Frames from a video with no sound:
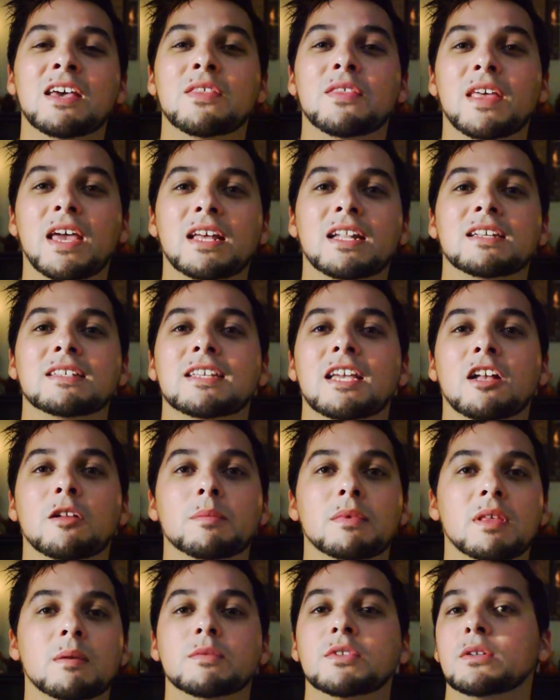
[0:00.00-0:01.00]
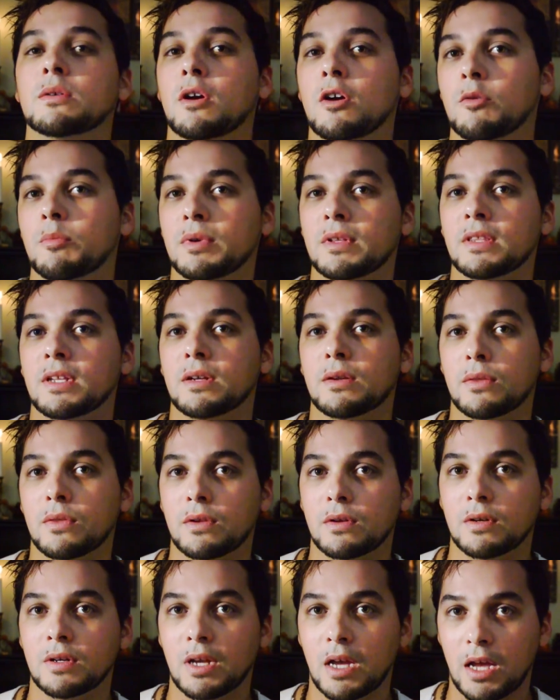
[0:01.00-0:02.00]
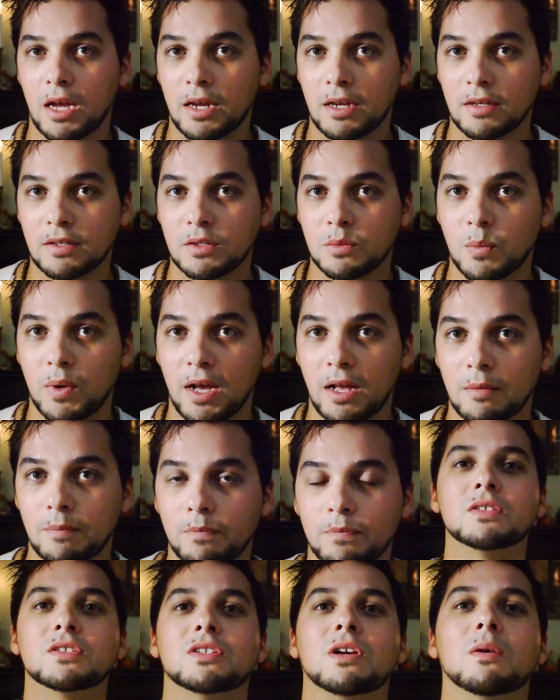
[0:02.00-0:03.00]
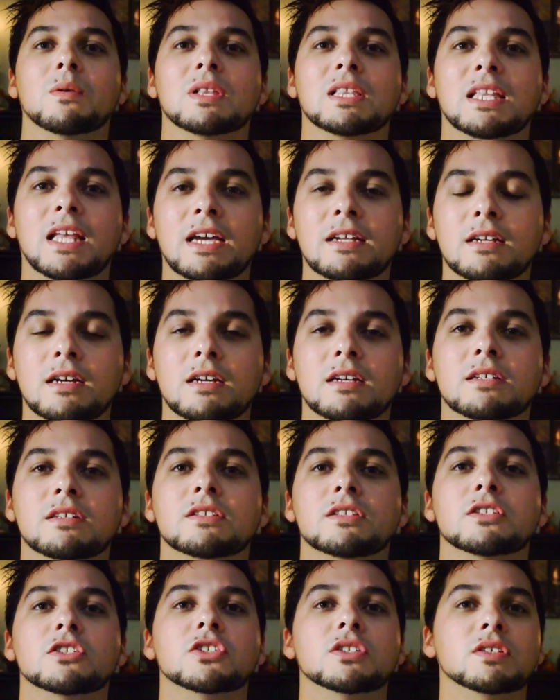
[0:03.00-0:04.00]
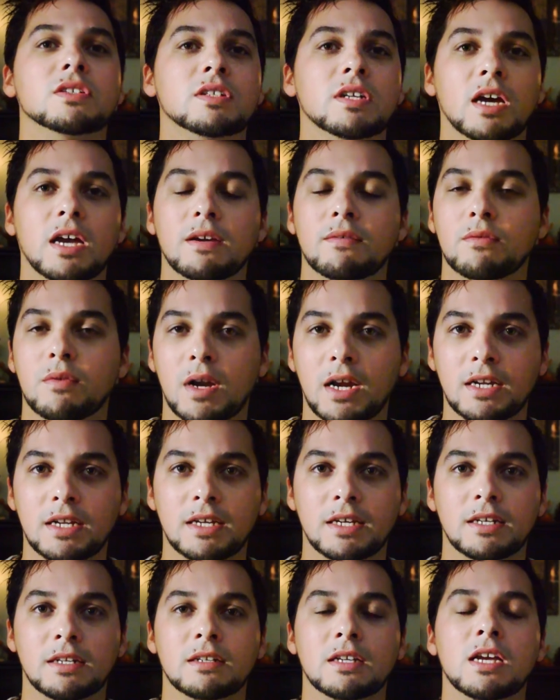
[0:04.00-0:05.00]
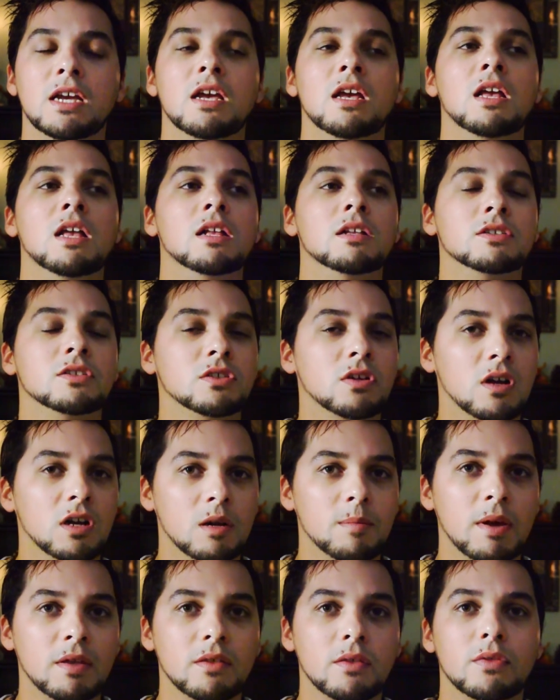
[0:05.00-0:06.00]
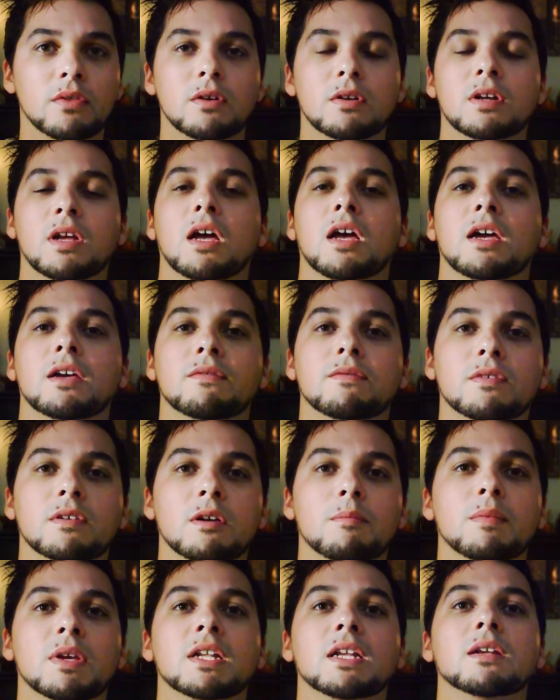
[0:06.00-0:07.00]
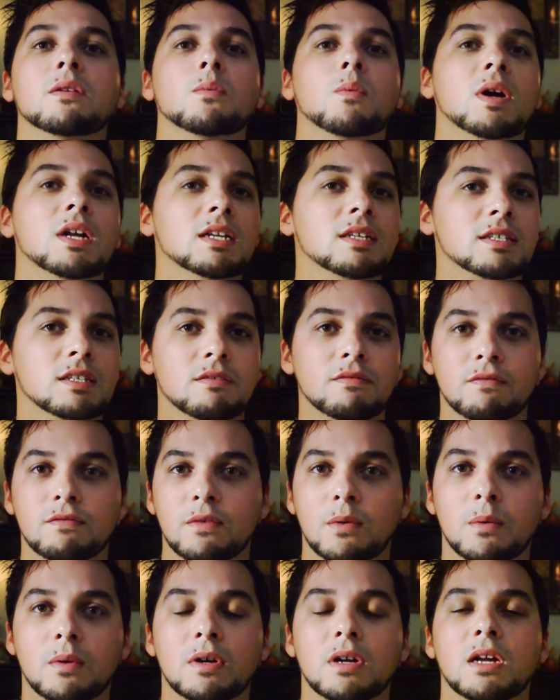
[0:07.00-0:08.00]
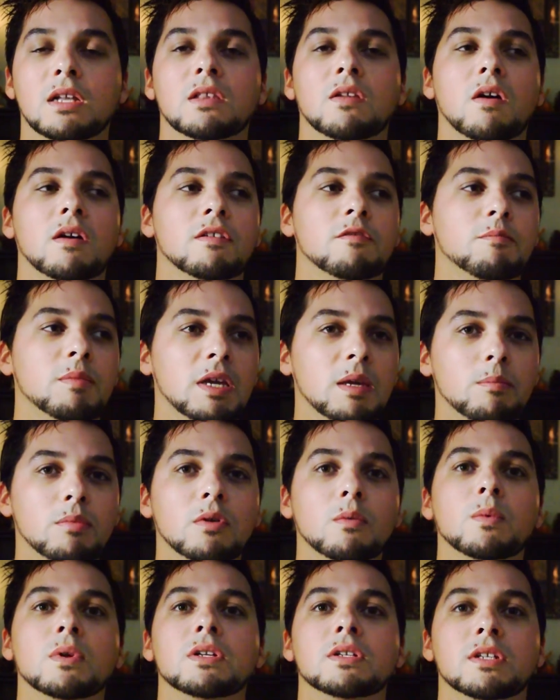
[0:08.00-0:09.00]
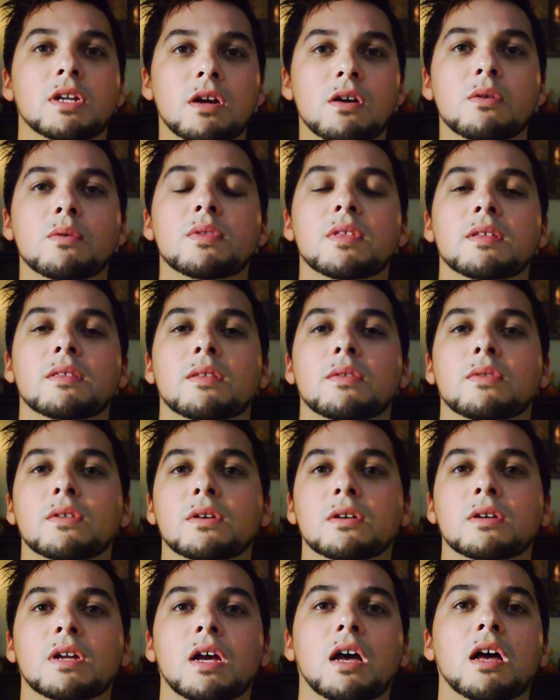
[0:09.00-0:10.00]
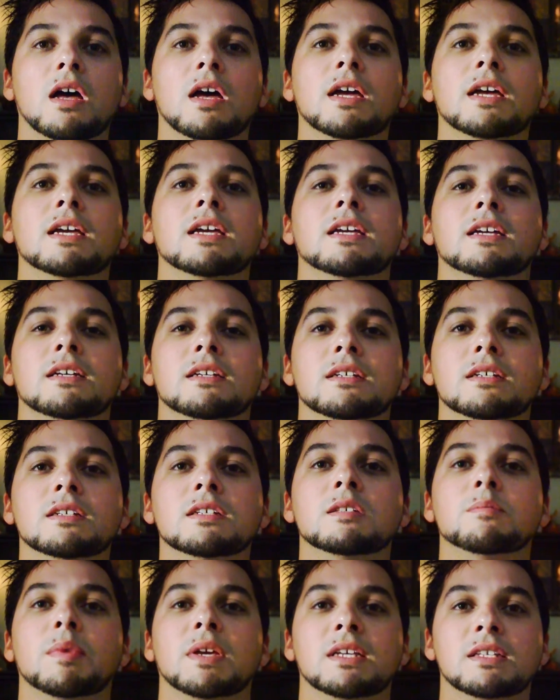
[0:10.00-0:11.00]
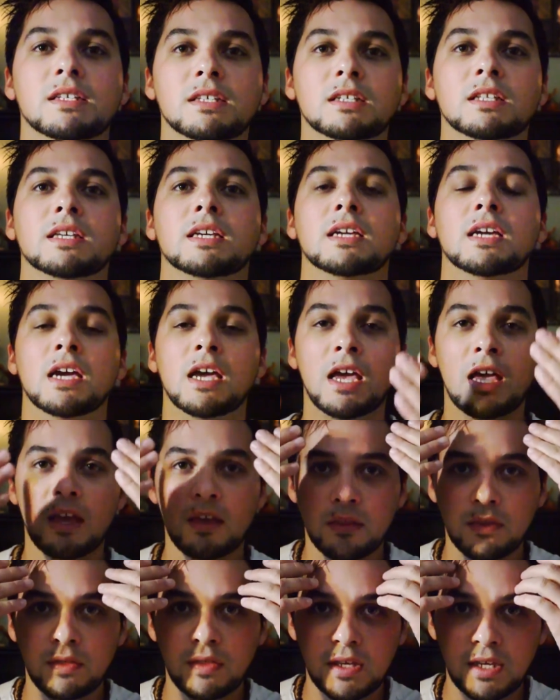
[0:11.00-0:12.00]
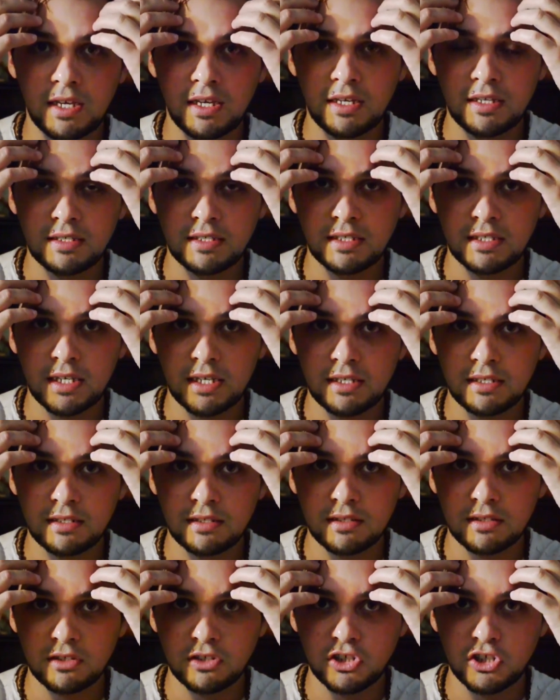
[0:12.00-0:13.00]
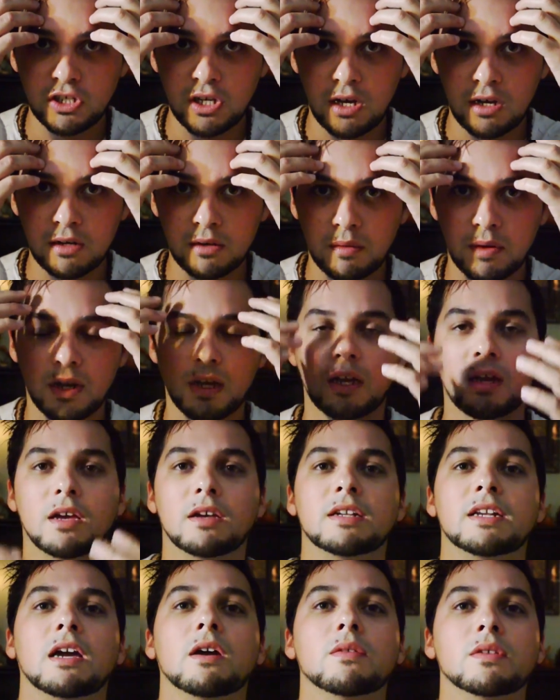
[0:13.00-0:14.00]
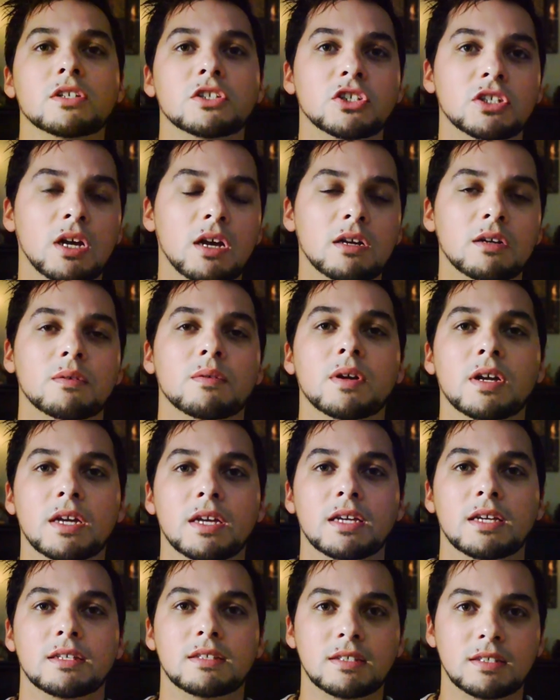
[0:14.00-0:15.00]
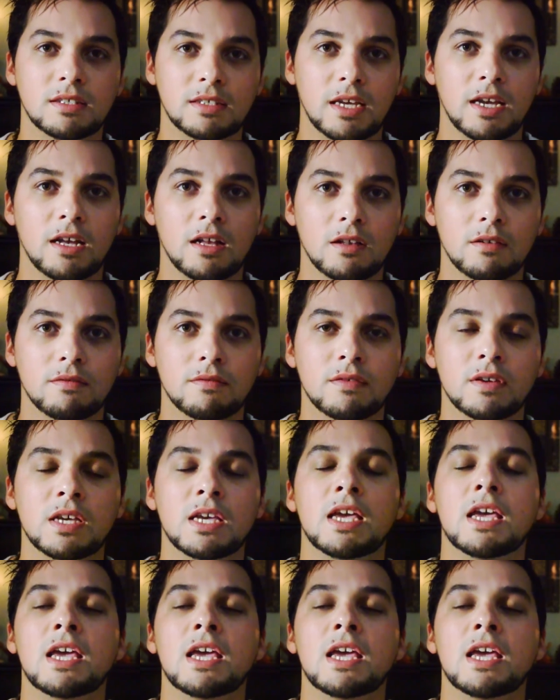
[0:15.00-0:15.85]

that has helped them to open their third eye as well. So let us just dive right in. Let's talk about the third eye for a minute. What is it for? A lot of people will know that the third eye is basically the sixth chakra. Now the chakra itself